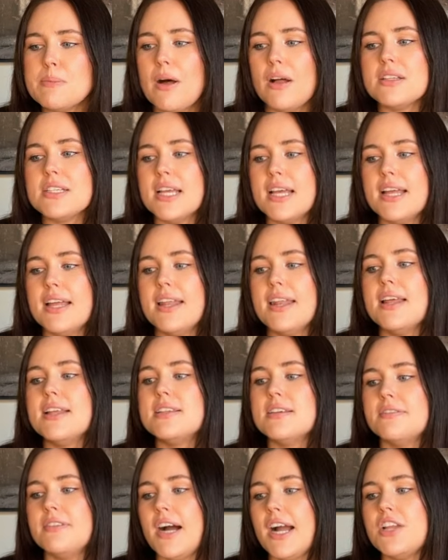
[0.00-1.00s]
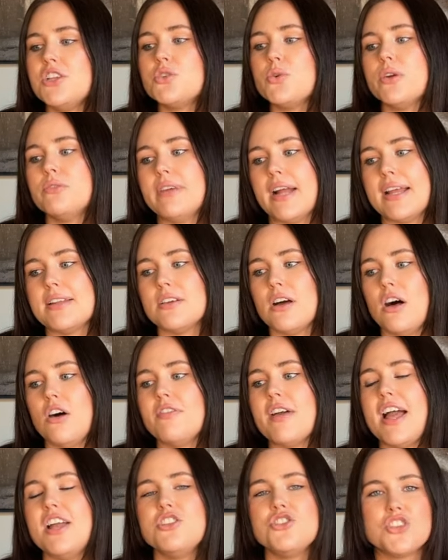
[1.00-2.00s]
Melton, Da'Vine Joy
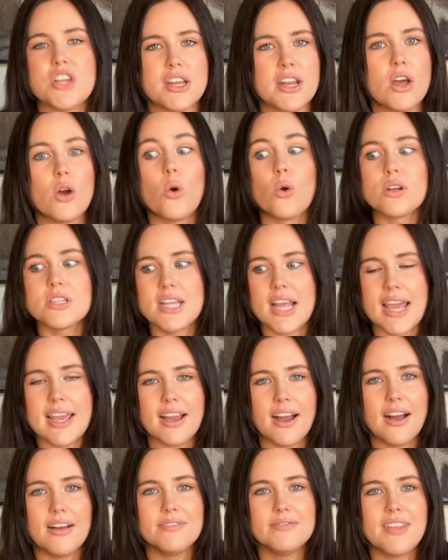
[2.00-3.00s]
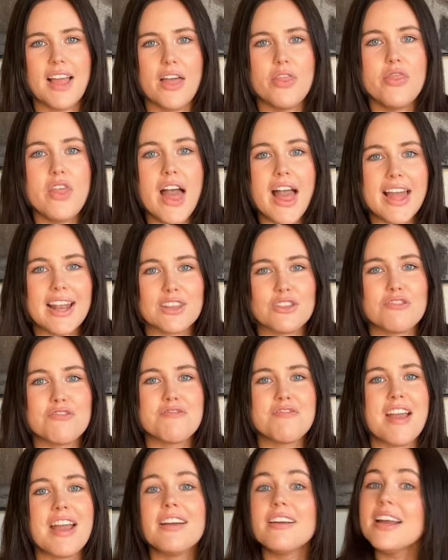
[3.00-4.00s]
Randolph, and Jenna Ortega. And then at the
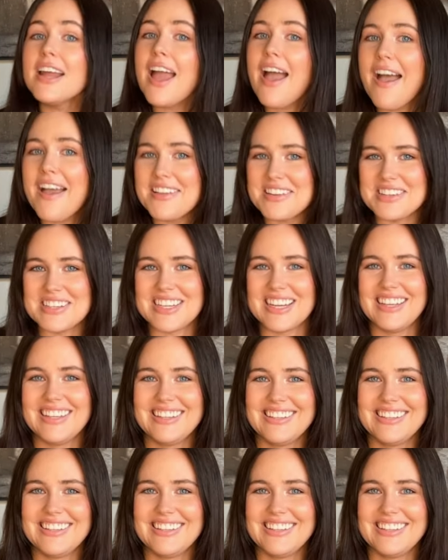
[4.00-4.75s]
very end,